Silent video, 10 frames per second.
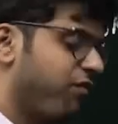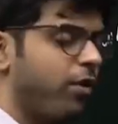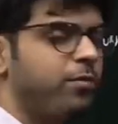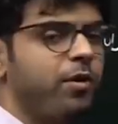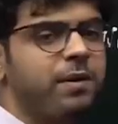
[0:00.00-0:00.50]

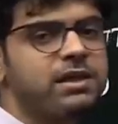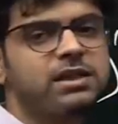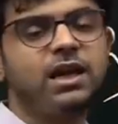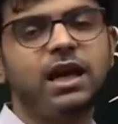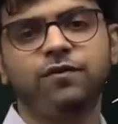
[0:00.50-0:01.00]
from your
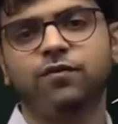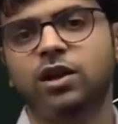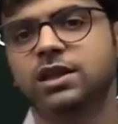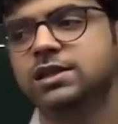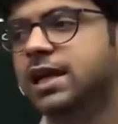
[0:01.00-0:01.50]
personal life.
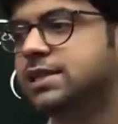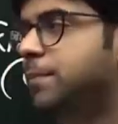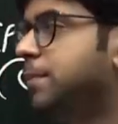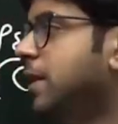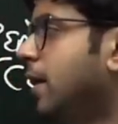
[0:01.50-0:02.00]
What is the
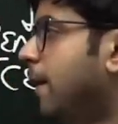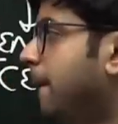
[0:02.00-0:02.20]
example?